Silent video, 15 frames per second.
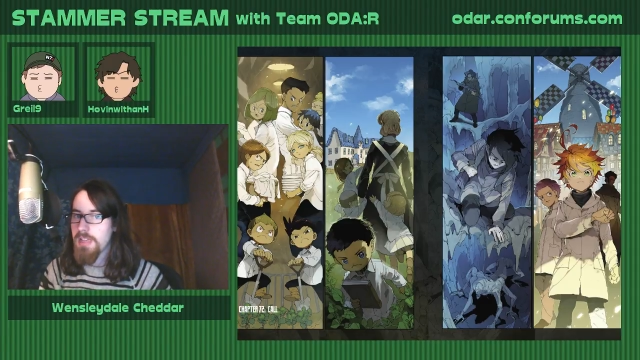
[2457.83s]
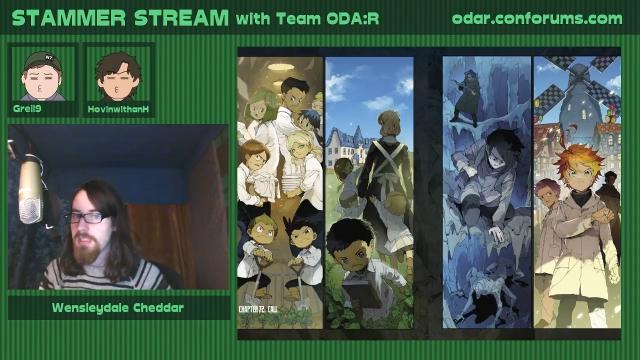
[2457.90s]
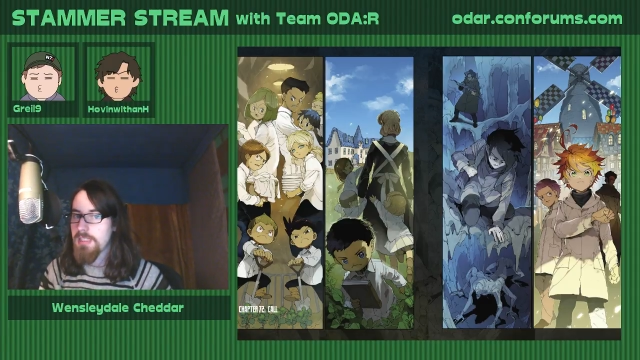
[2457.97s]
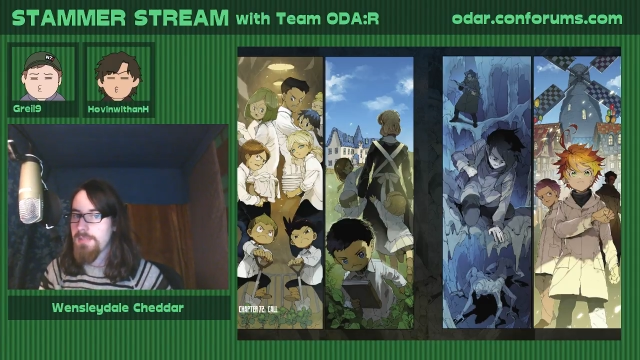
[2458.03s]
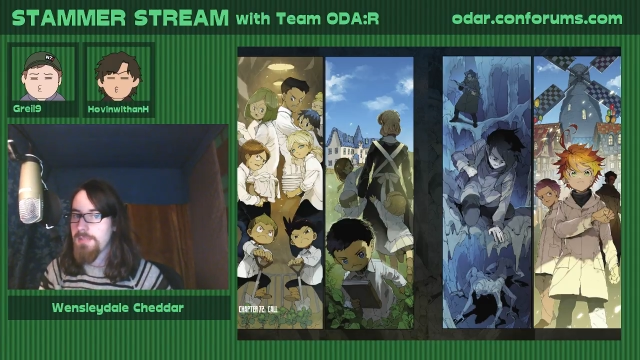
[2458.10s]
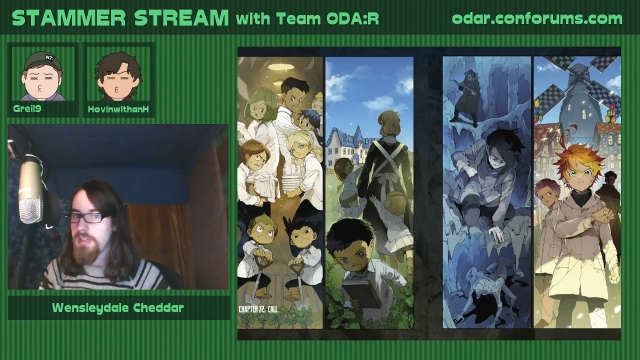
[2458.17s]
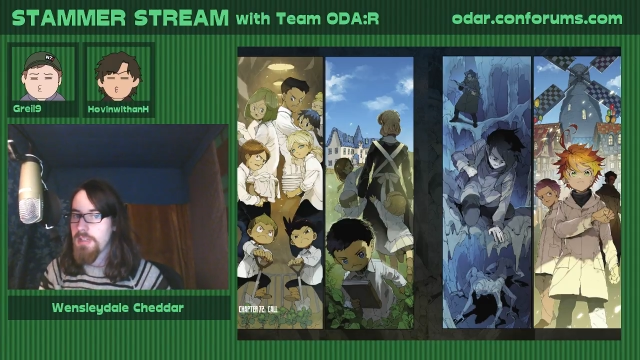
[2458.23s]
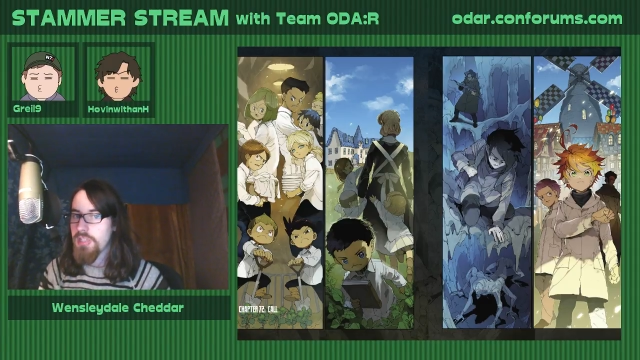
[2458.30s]

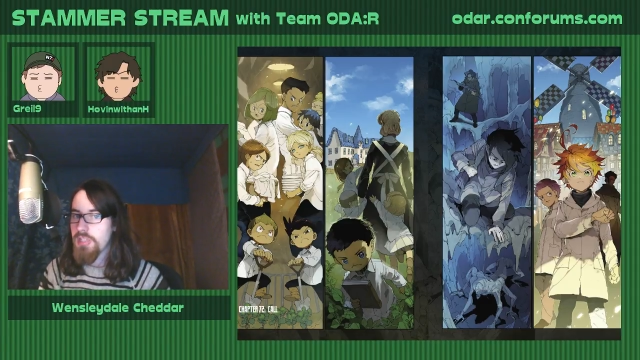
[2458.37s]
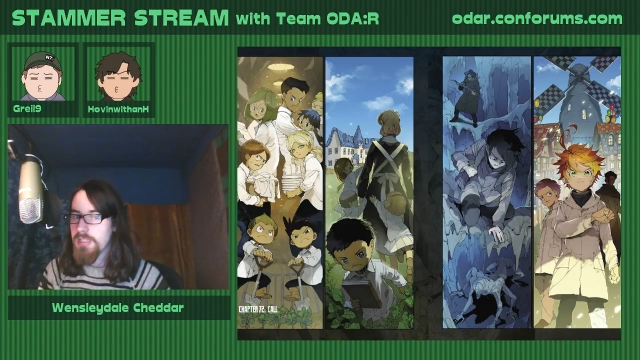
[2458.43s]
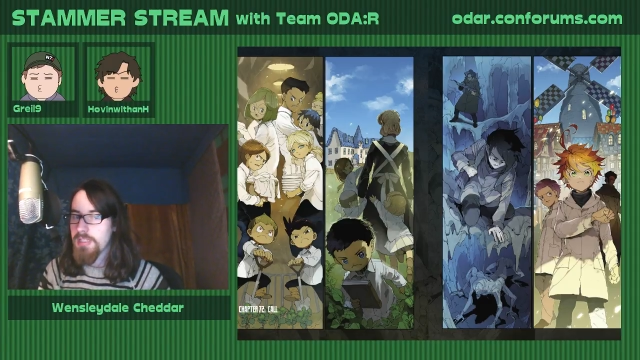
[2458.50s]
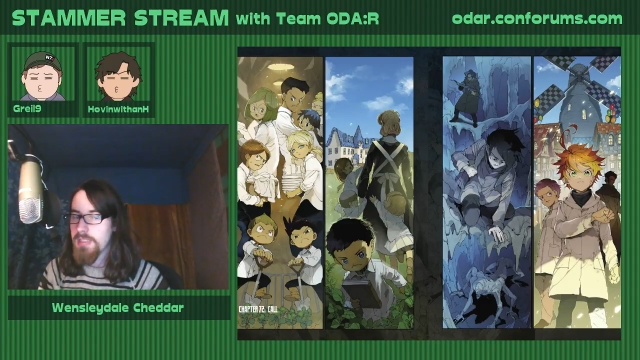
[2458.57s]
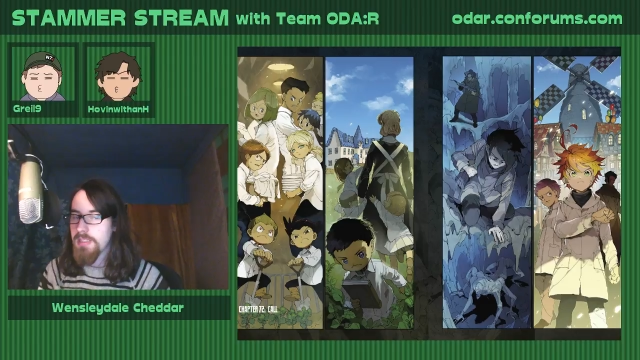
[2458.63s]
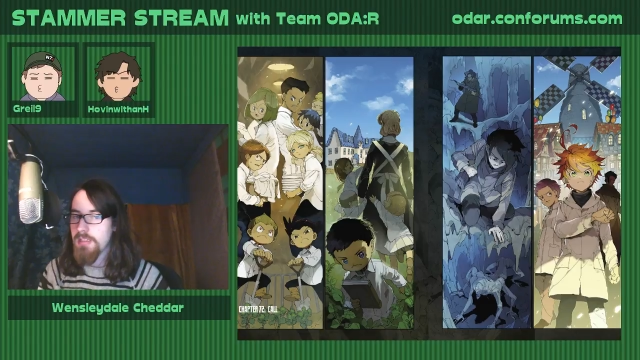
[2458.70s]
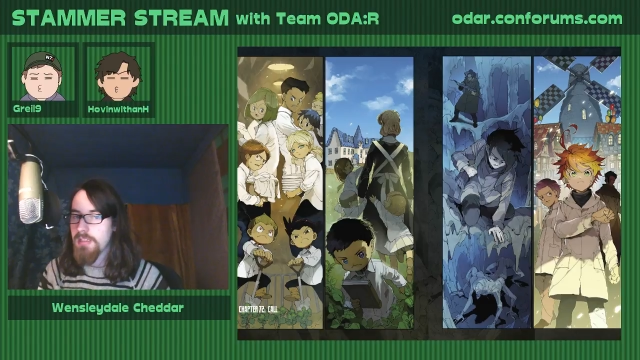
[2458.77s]
villagers,